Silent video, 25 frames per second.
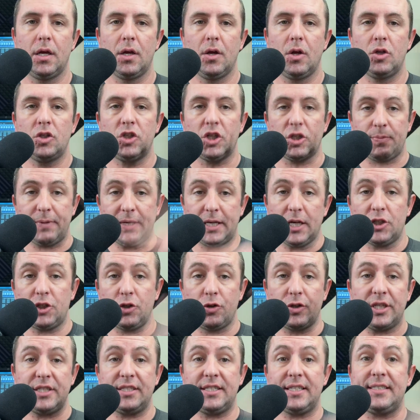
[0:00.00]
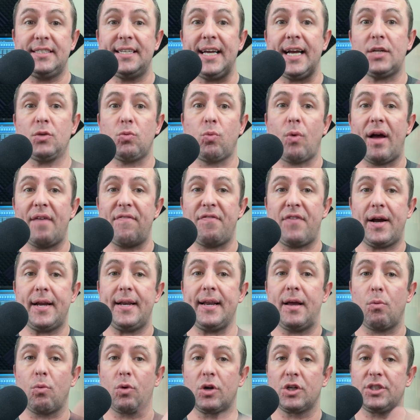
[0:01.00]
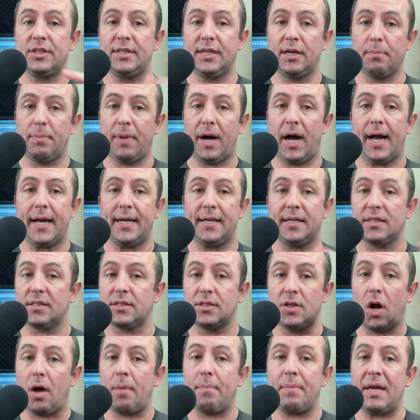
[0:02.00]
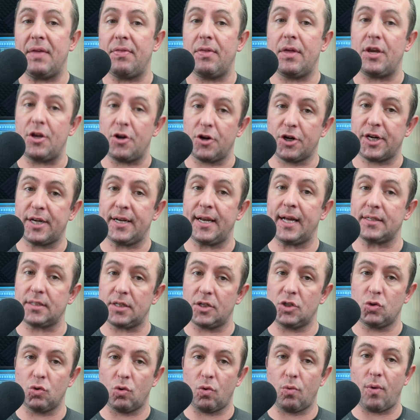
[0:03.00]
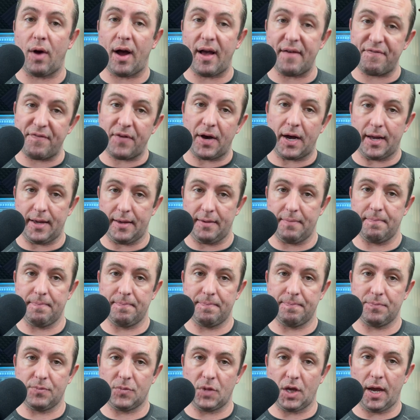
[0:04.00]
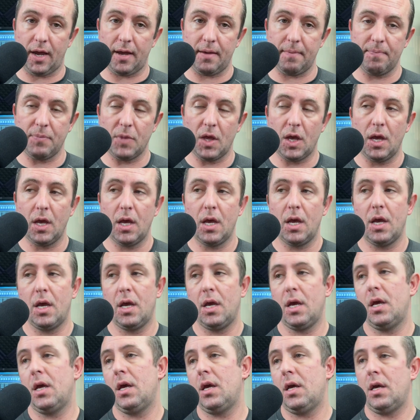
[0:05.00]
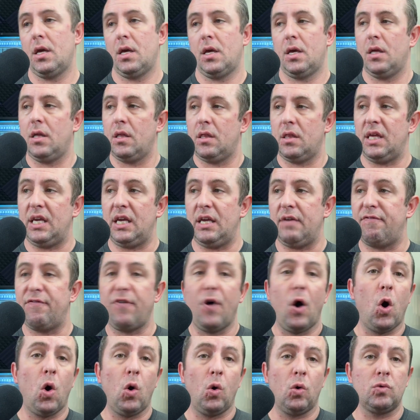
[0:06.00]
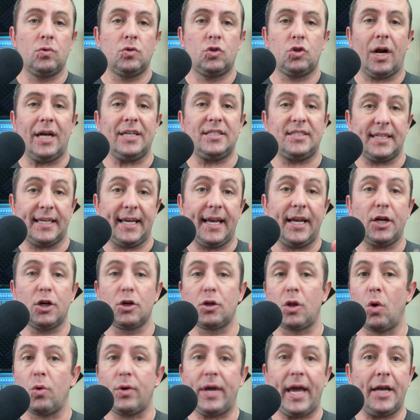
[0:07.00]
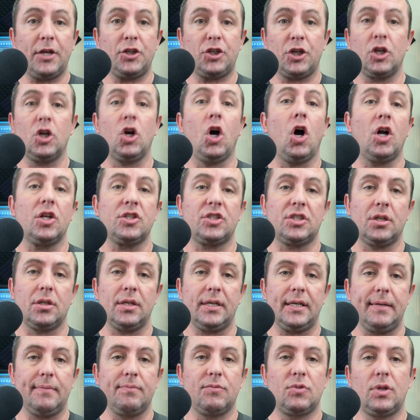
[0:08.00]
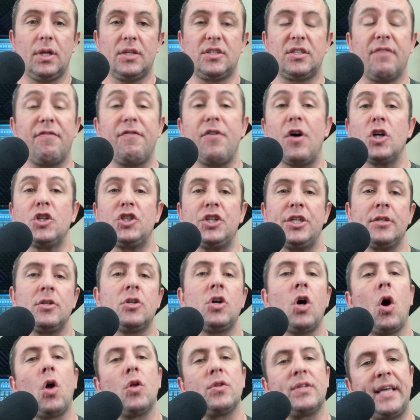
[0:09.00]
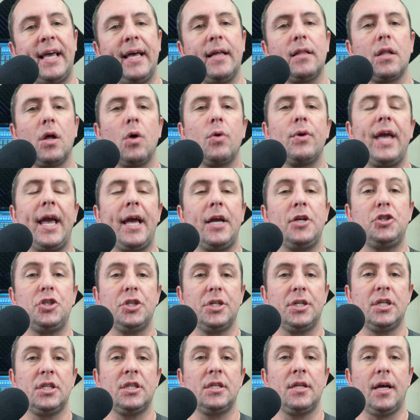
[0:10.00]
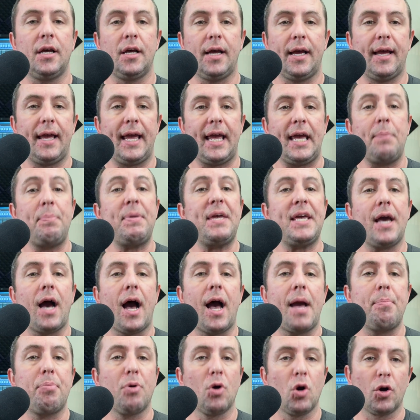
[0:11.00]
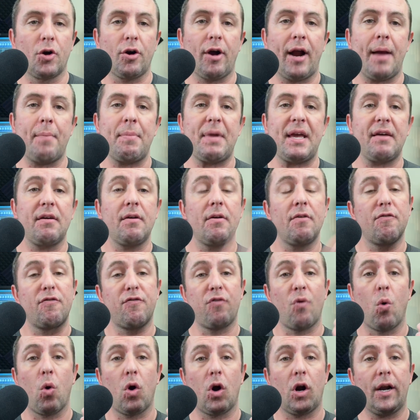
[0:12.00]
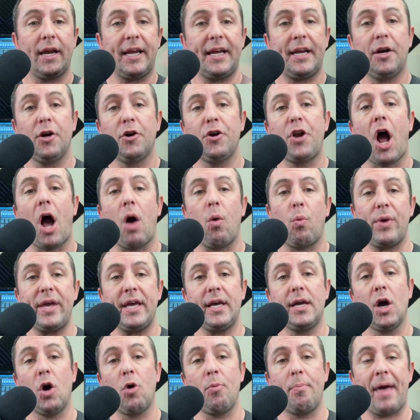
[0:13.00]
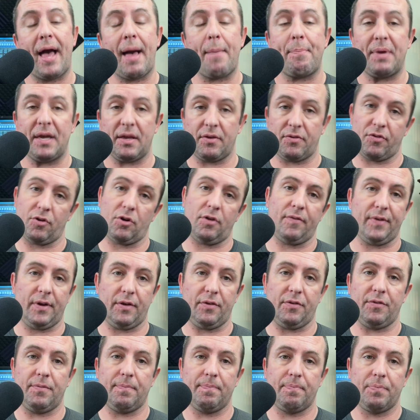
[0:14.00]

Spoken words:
Just because you can detect Wi-Fi networks nearby does not mean that you're connected to a Wi-Fi, okay? The phone tries to get your location constantly. It's a function called get location in the API programming for here.wego mapping service.